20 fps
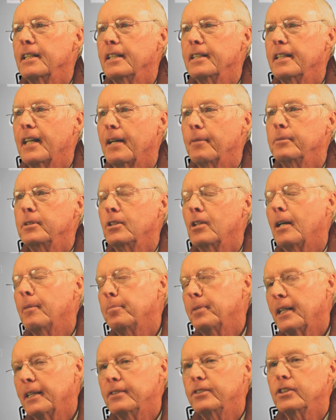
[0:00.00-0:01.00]
that, you know, I
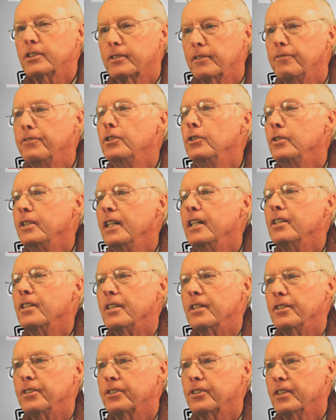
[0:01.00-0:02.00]
played just a few
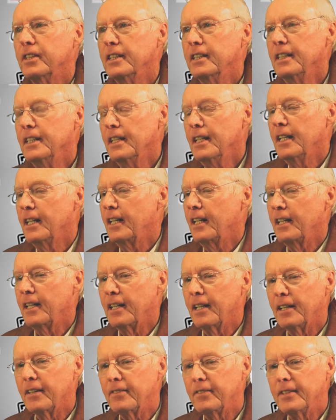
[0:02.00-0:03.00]
years
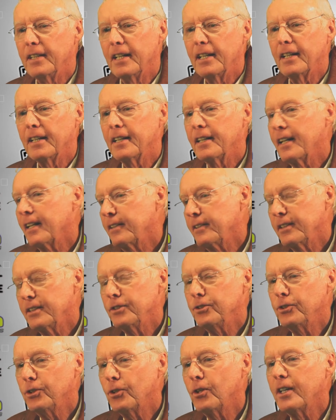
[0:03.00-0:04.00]
uh, and I
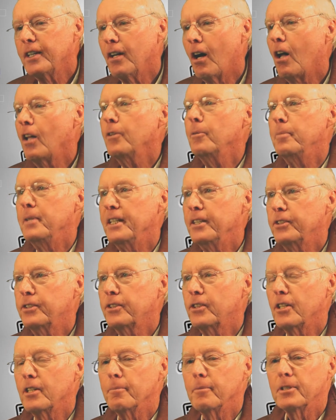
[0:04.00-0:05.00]
enjoyed all the beach
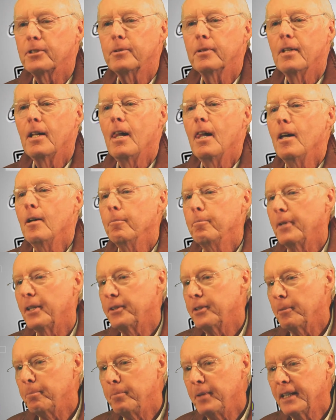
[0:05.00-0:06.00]
tournaments, but
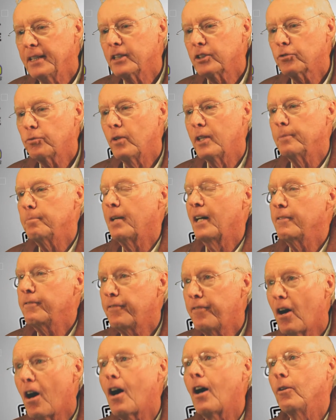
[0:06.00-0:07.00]
the biggest one by
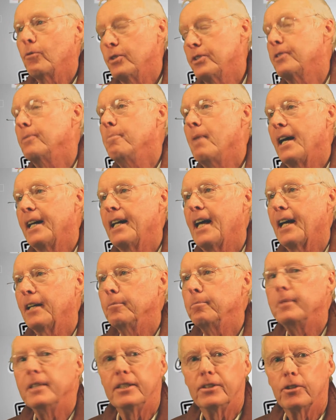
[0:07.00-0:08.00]
far was the
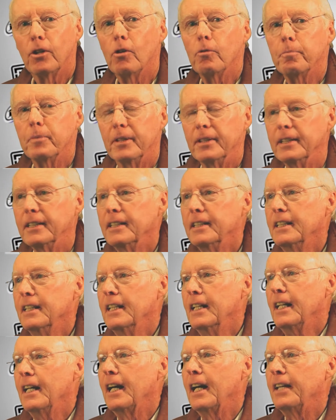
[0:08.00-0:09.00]
Manhattan Beach Open.
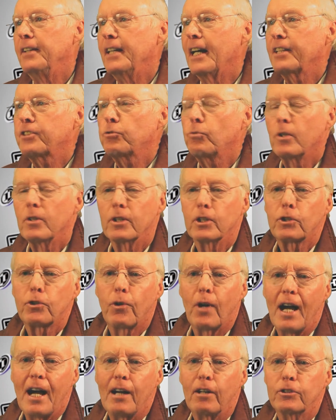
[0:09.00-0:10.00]
And that's where the
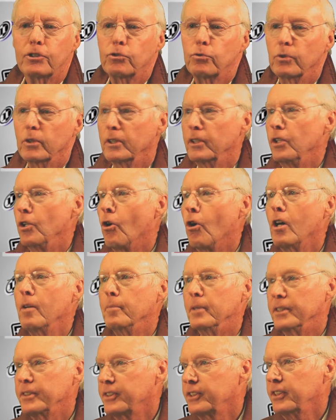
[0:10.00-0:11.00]
crowds were
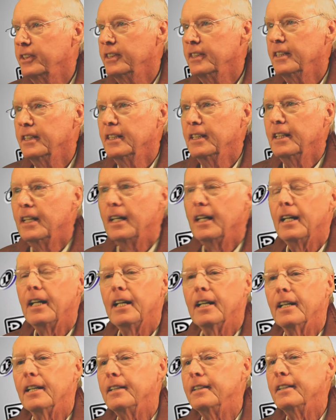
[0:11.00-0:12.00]
enormous.
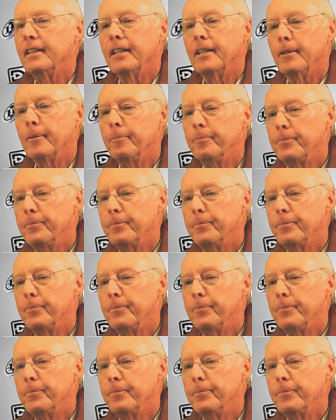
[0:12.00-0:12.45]
And, uh,